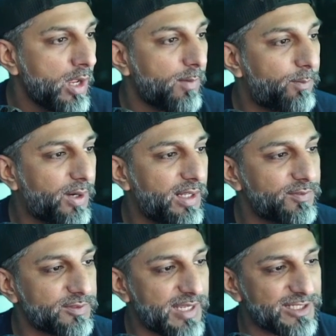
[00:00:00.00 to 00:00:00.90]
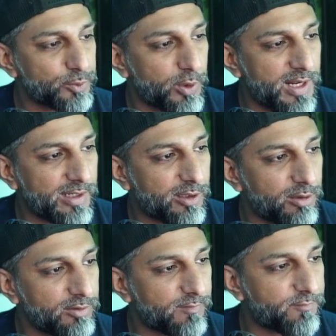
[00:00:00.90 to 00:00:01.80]
But that's what I
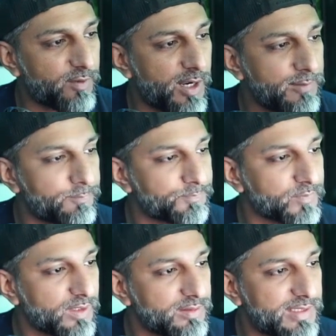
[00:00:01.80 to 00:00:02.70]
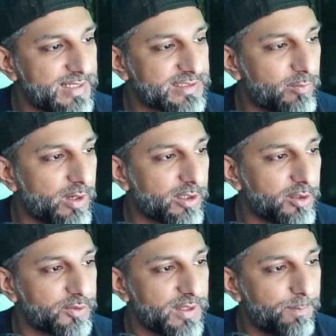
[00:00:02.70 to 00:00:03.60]
color the front. That's how I
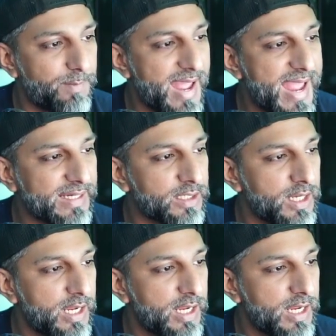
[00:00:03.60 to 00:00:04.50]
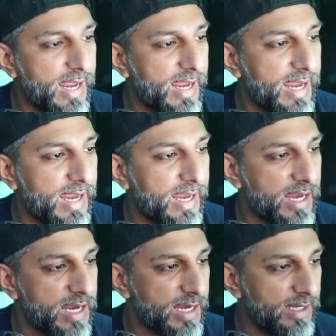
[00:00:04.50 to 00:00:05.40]
color the back.
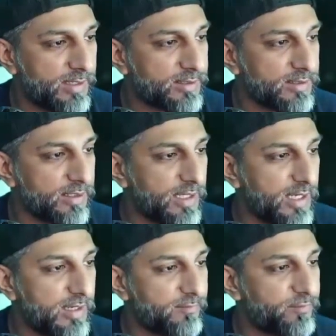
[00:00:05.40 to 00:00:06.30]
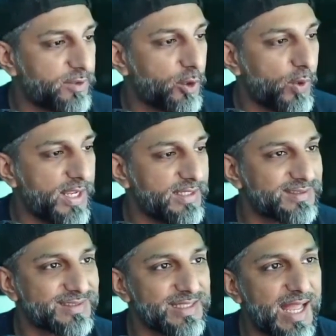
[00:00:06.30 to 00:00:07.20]
And if we go ahead and
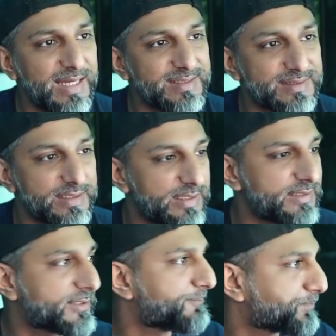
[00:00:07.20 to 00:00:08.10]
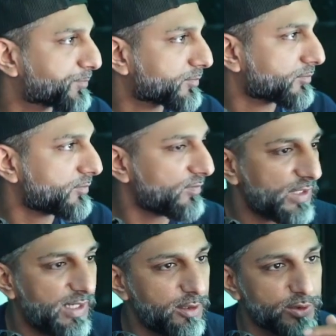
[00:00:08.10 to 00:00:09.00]
slice this
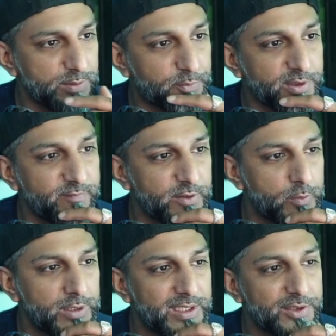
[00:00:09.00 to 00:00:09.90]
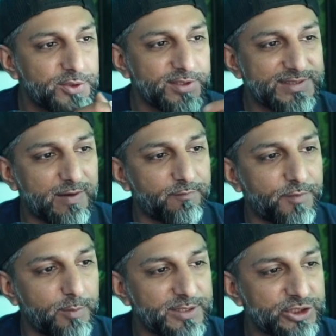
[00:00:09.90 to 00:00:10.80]
and look at the preview, 37
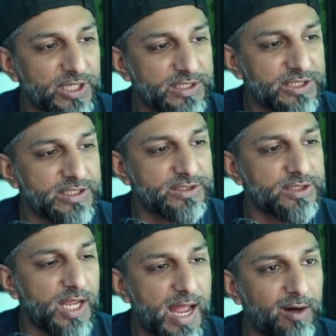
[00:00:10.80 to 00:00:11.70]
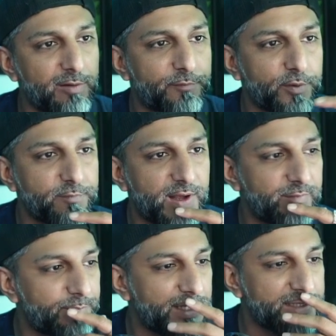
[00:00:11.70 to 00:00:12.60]
filament changes, hour and
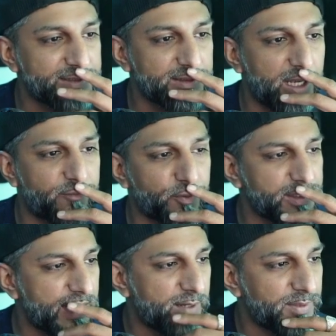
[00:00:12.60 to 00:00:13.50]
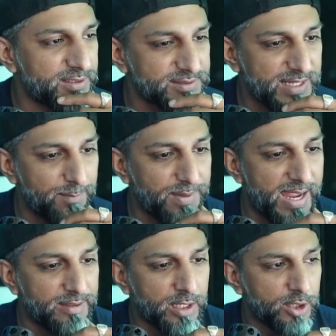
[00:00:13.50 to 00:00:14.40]
45 minutes, uh, 49 minutes, not
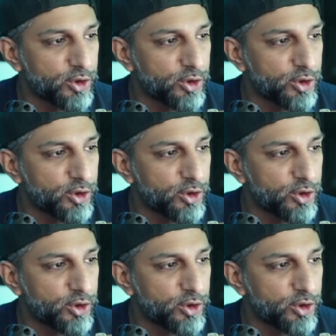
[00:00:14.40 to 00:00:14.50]
bad.